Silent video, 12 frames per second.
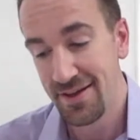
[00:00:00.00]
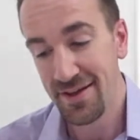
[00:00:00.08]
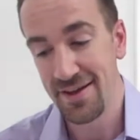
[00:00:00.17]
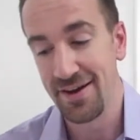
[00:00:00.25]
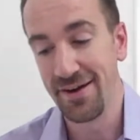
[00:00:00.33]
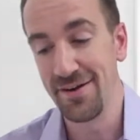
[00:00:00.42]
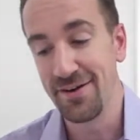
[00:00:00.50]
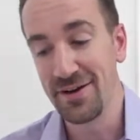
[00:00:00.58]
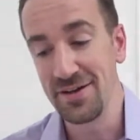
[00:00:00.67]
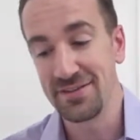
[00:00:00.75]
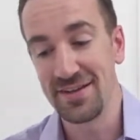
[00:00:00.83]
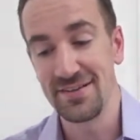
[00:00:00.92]
Or
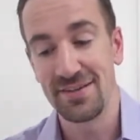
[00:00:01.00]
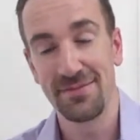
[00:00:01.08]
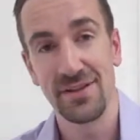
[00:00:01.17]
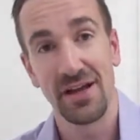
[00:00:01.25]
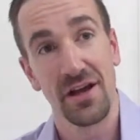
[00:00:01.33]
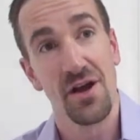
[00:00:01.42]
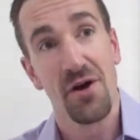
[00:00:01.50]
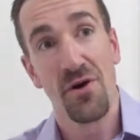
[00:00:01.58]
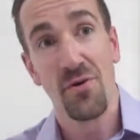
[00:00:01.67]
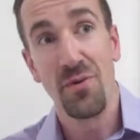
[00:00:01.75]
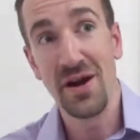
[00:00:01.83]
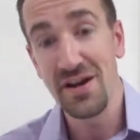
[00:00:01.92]
you say something like,
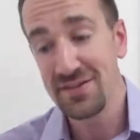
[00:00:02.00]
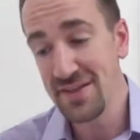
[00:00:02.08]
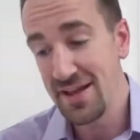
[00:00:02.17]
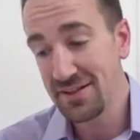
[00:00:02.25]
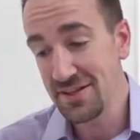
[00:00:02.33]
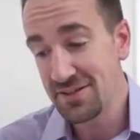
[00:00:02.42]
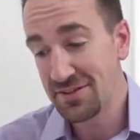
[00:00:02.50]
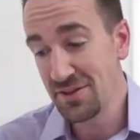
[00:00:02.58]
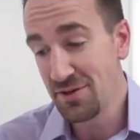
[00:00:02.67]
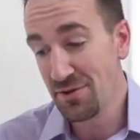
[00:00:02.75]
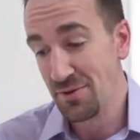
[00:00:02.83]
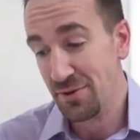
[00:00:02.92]
where's Auntie
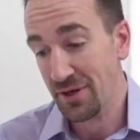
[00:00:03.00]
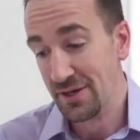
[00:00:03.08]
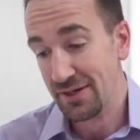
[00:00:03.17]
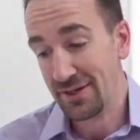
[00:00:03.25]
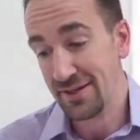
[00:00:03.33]
Sue?